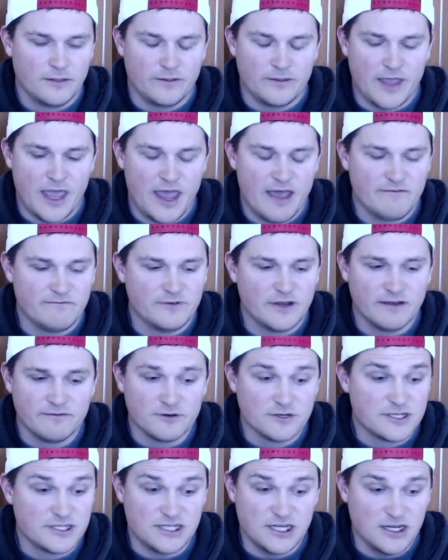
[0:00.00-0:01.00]
have
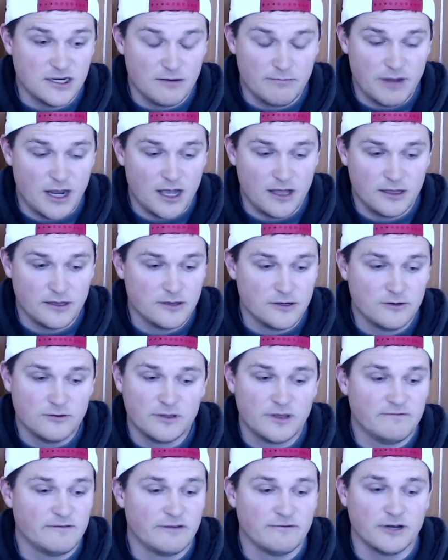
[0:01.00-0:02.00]
never seen a ballyhoo,
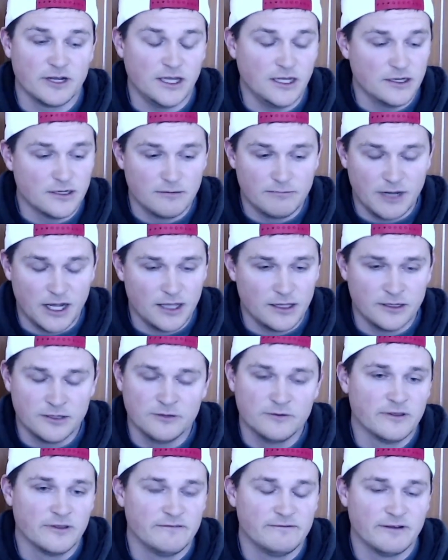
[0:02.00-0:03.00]
they've never eaten a
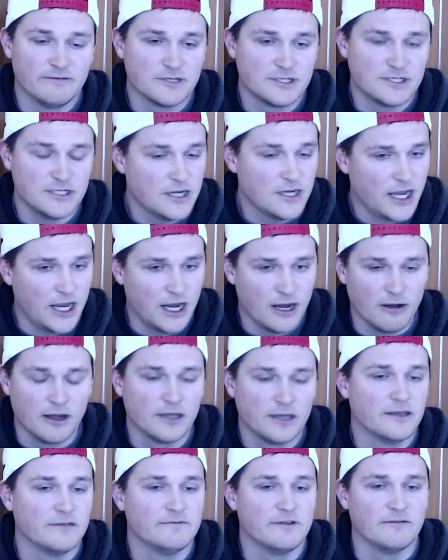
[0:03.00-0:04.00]
ballyhoo, they've never seen a
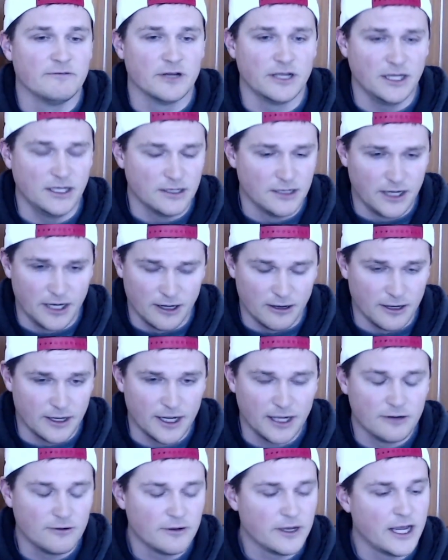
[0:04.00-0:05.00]
herring, they've never eaten a
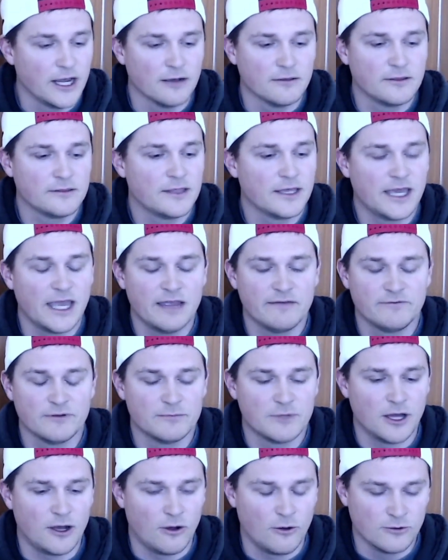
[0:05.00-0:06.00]
herring. I don't care that they came
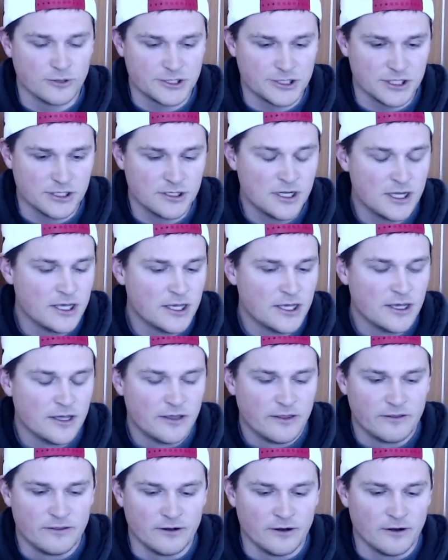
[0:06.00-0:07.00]
from the ocean.
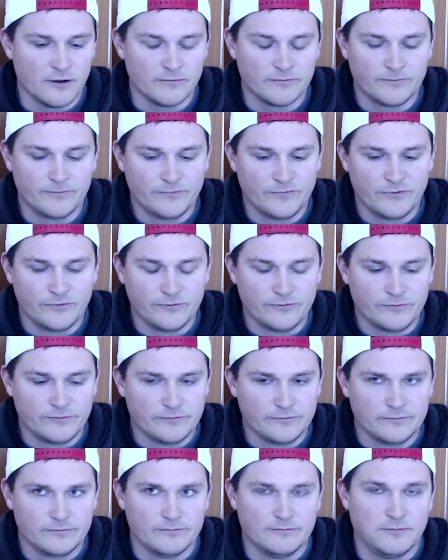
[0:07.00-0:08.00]
They're,
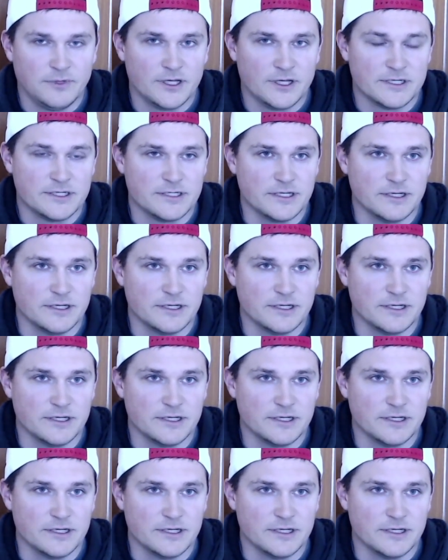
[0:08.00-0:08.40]
let's